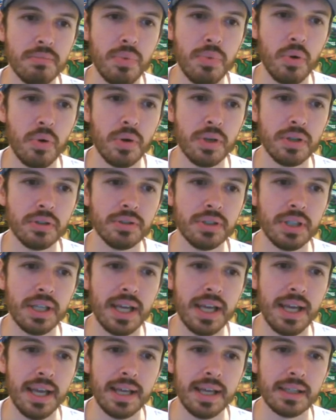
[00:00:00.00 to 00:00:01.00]
Boiled
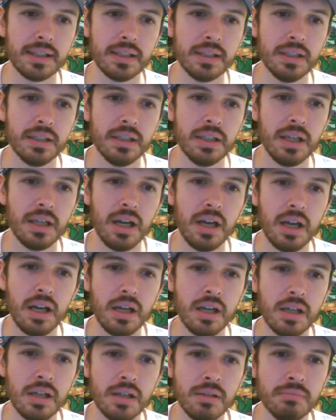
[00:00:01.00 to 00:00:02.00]
egg
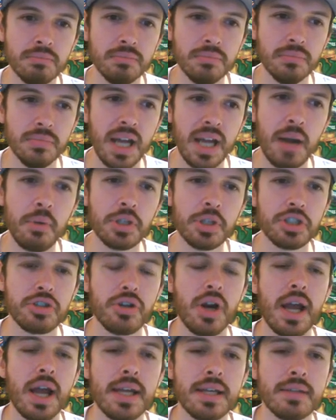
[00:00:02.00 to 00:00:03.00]
um, I would
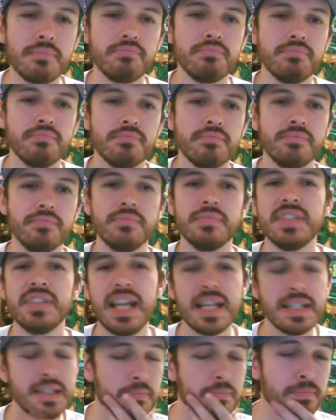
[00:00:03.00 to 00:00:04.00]
try it.
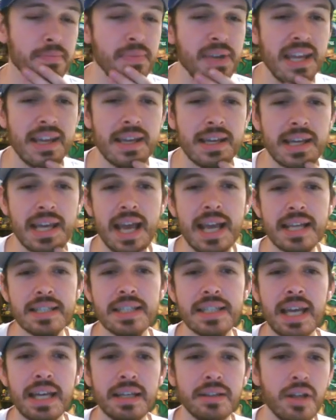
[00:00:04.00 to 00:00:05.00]
That's a big-ass
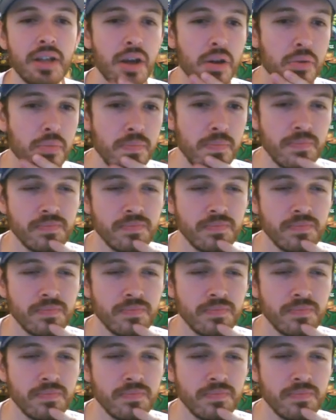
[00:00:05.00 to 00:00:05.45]
egg, though.